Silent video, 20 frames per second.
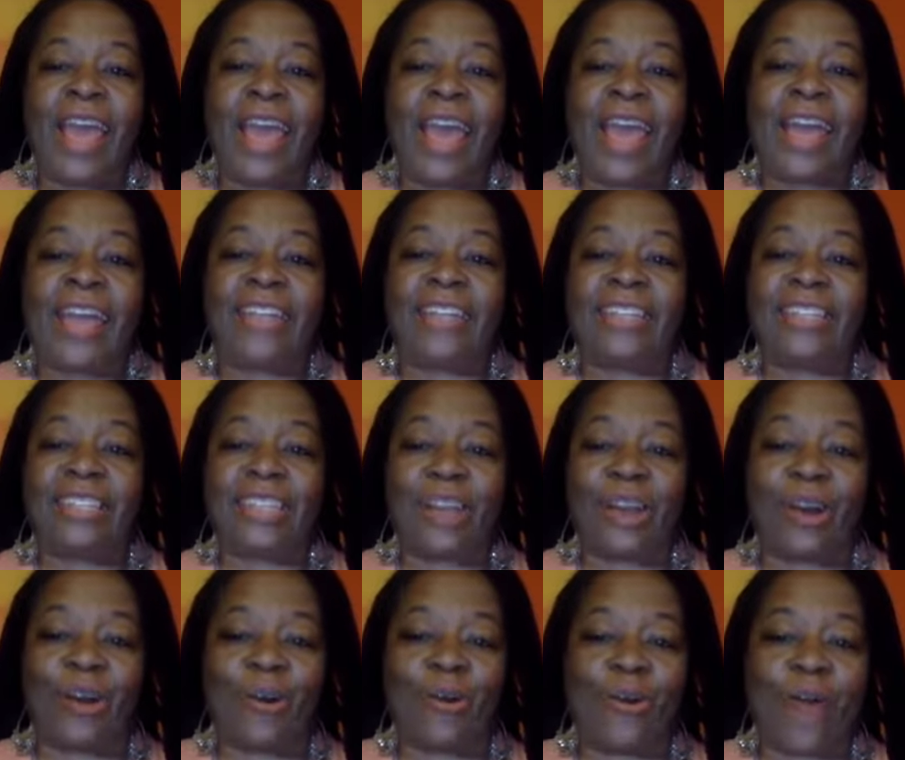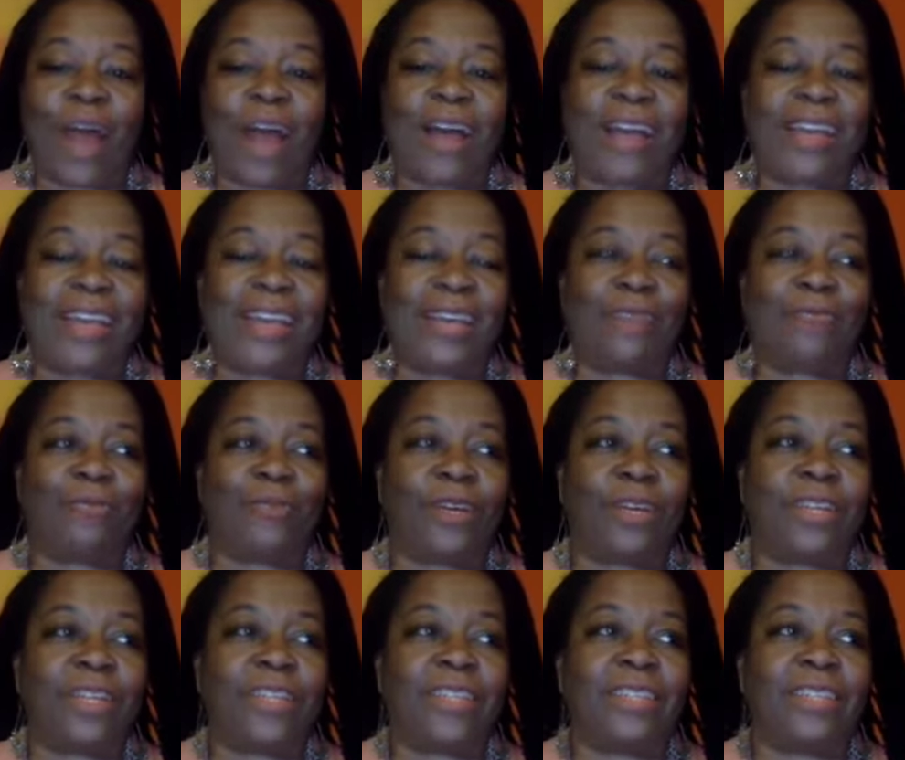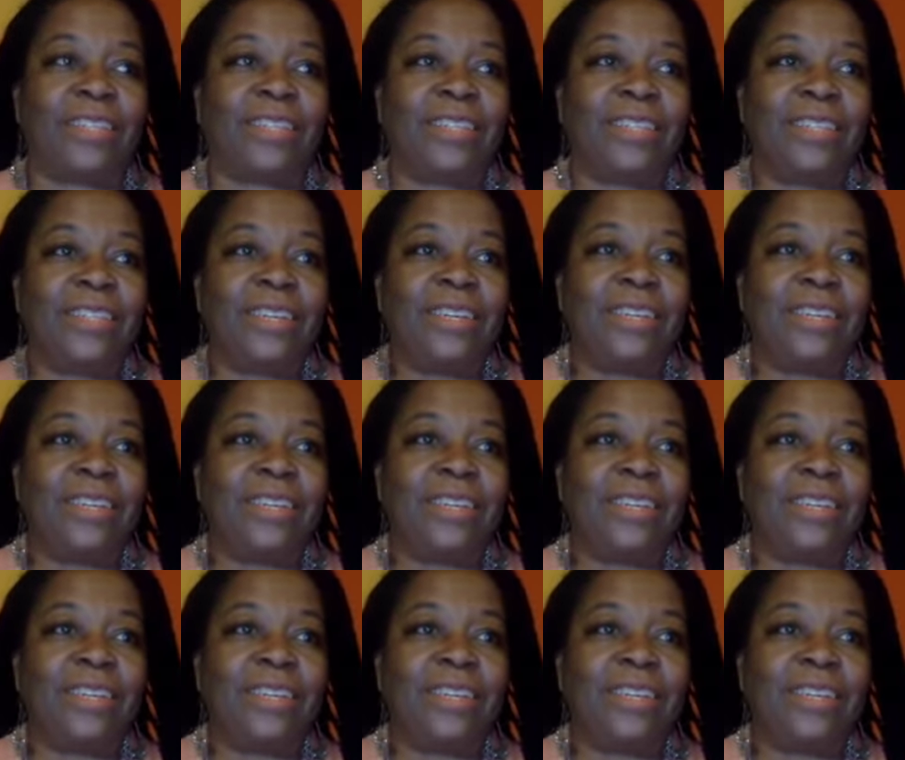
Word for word: And so it was